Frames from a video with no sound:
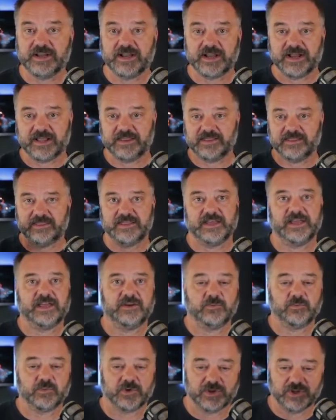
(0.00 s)
and then
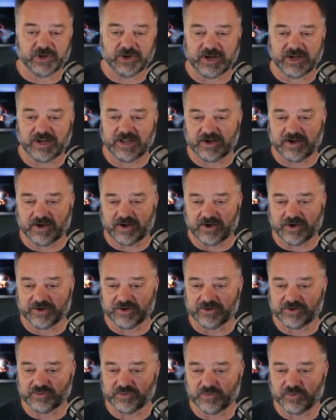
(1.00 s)
we're looking at
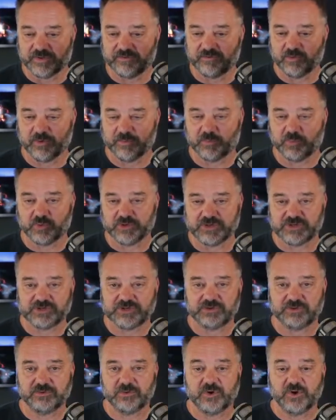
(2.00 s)

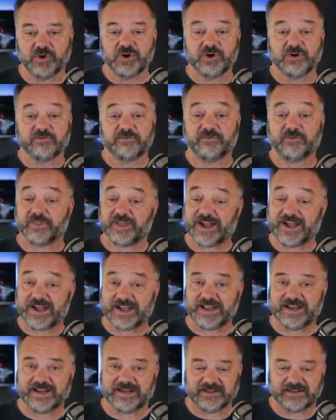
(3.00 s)
124.2 for the high
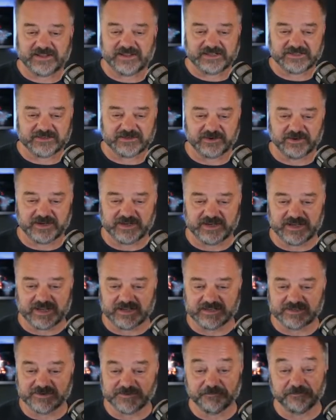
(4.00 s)
in the last 30
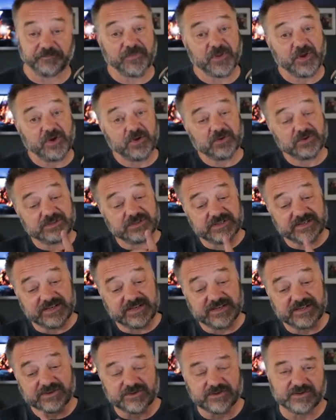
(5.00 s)
days, which is
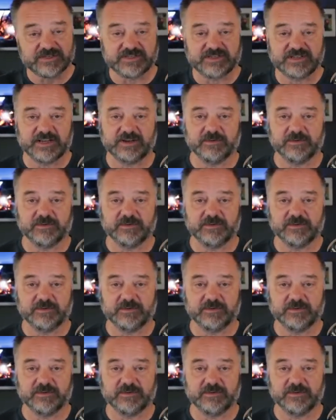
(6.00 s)
interesting.